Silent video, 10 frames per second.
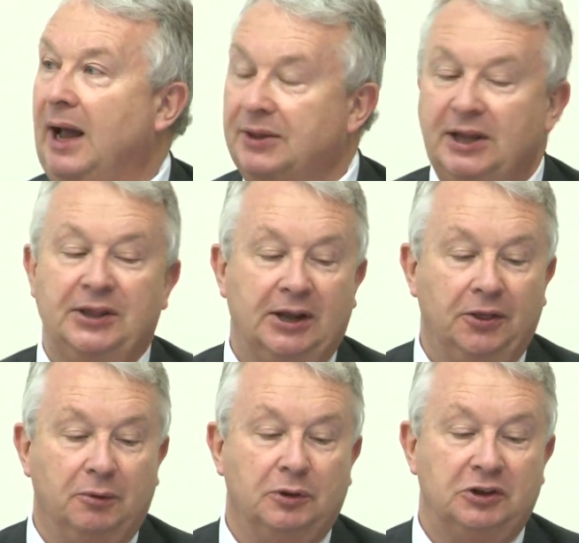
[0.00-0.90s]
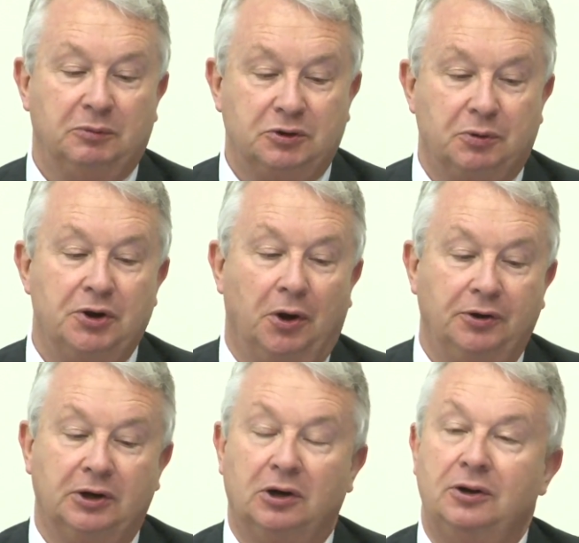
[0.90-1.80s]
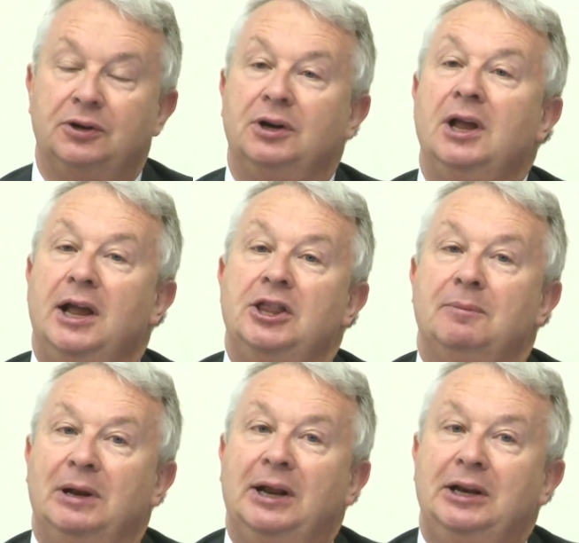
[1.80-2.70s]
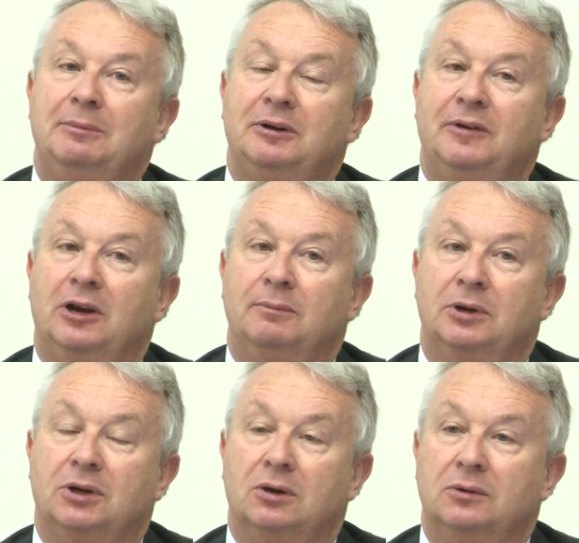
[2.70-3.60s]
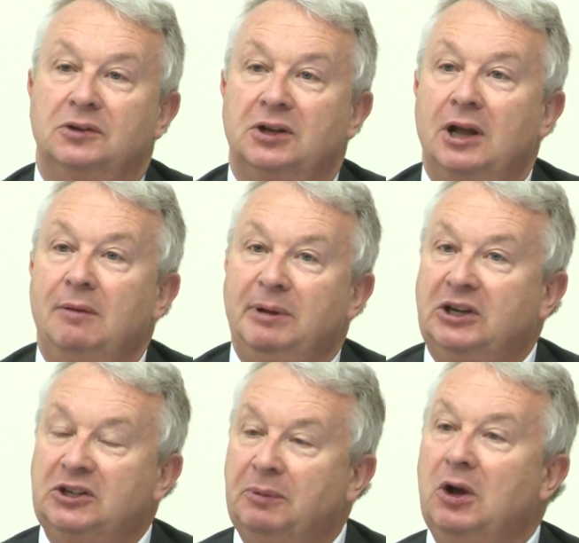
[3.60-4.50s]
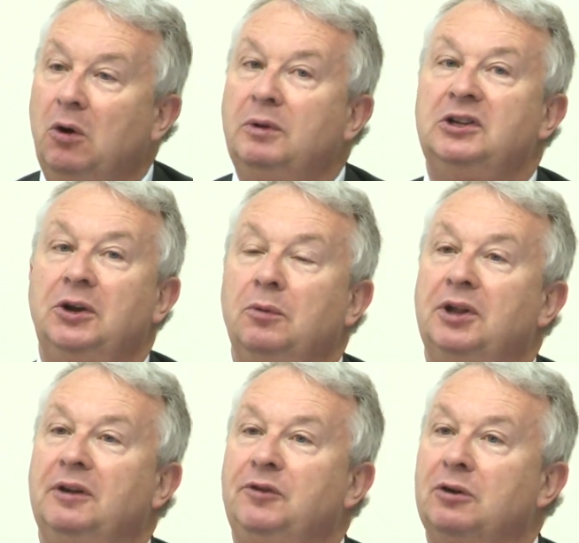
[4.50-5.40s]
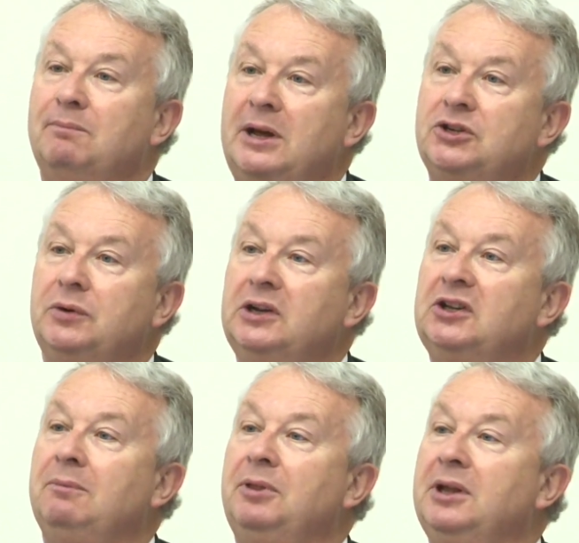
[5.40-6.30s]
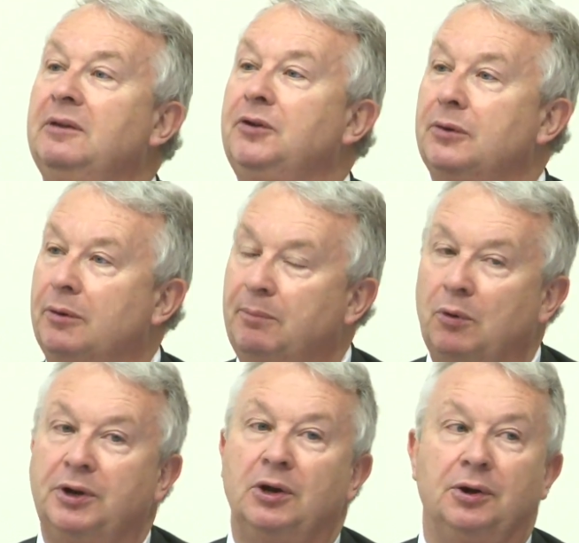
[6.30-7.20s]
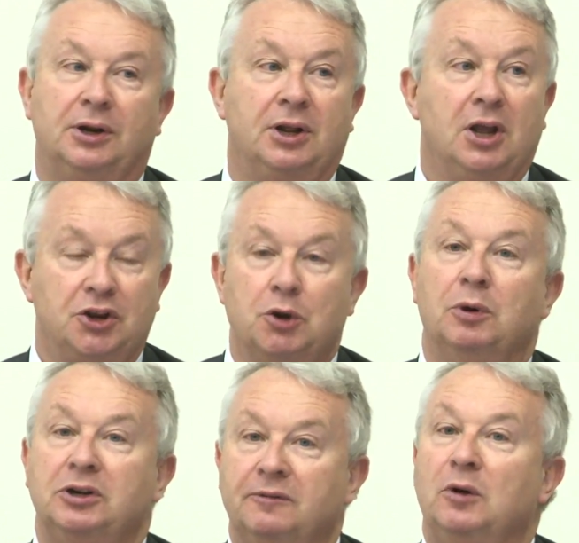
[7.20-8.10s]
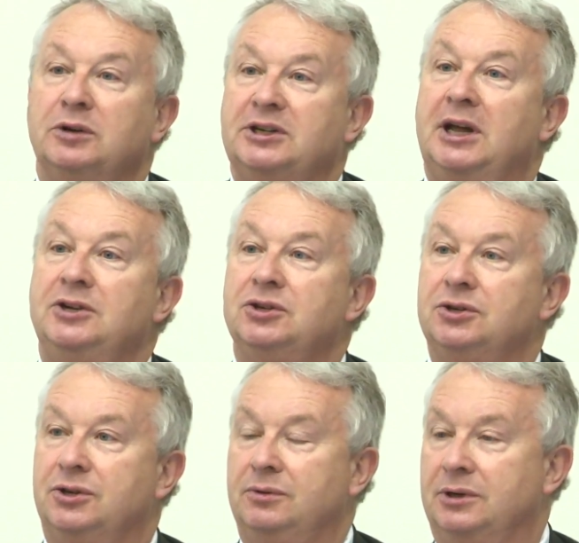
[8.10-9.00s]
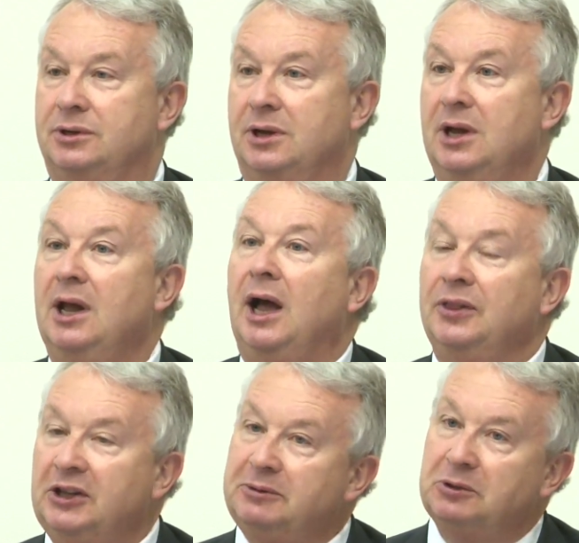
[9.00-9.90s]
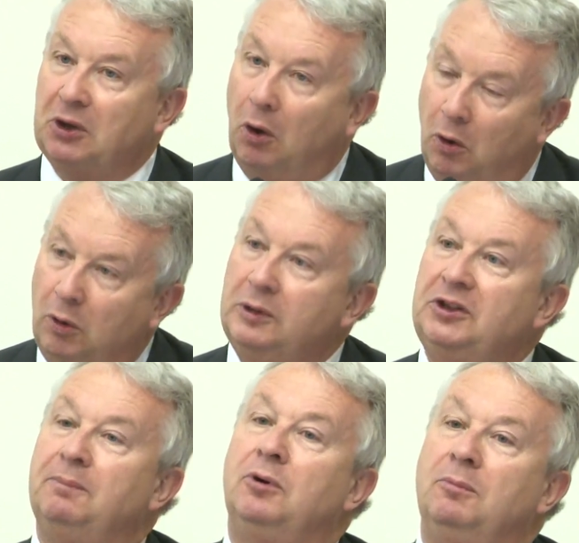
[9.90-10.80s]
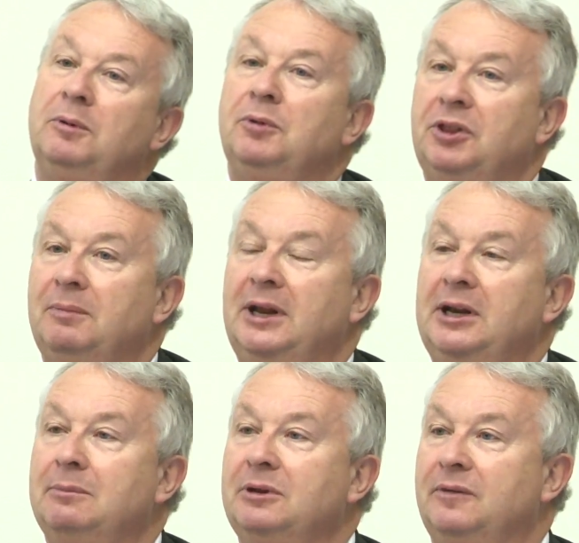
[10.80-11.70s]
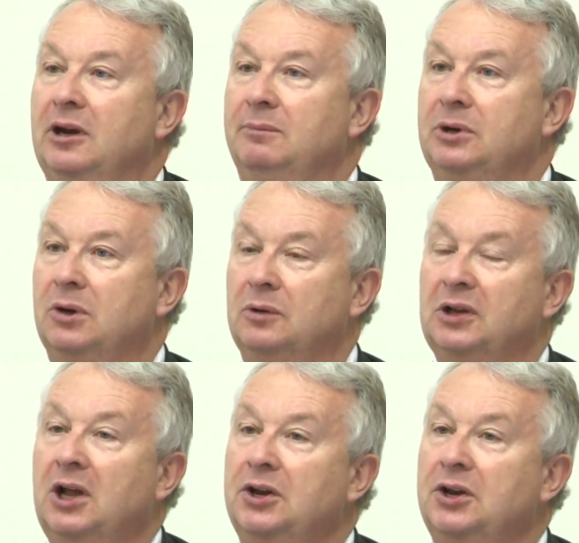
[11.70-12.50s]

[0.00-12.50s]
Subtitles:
And then the other ones which were not included in the Millennium Development Goals. Because we always know that if you're measuring something, if you're reporting on it, you will devote attention to it. And this was always the problem with the Millennium Development Goals.